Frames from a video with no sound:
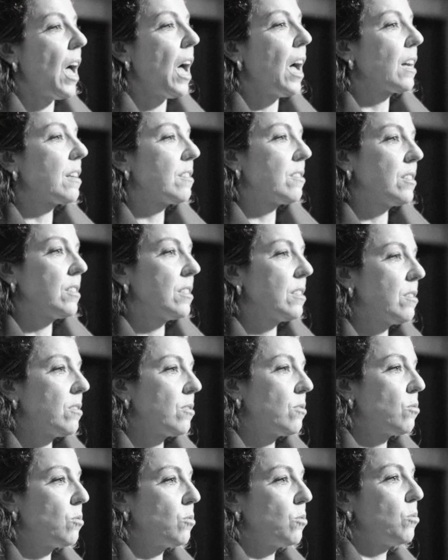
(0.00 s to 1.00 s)

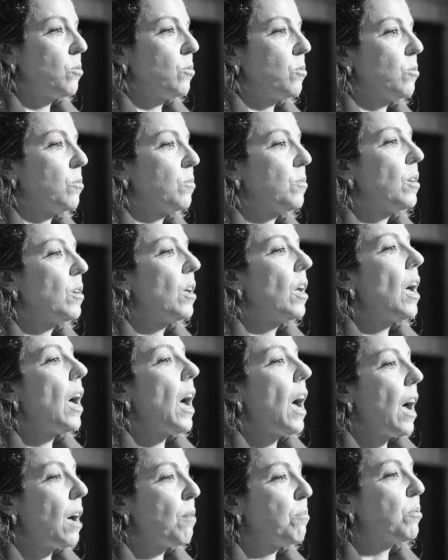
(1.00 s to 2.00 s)
access to
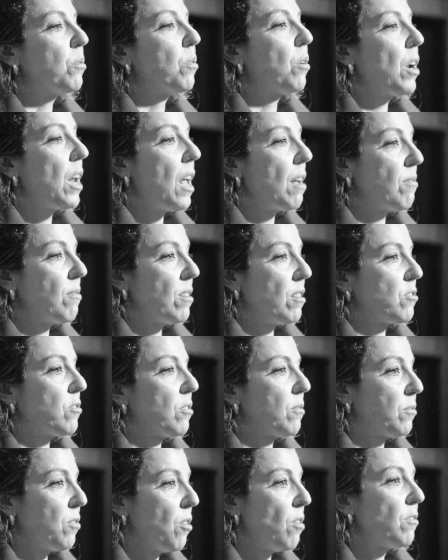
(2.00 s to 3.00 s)
upper
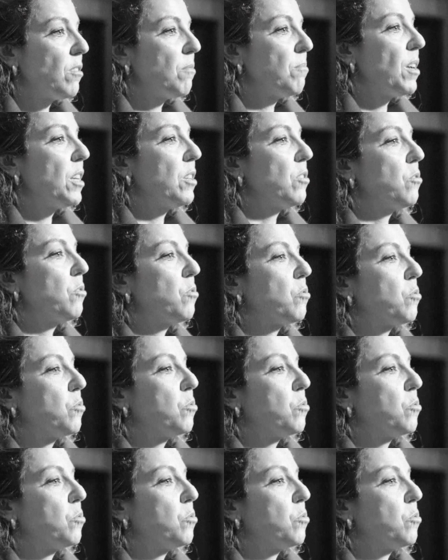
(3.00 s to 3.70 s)
levels of government,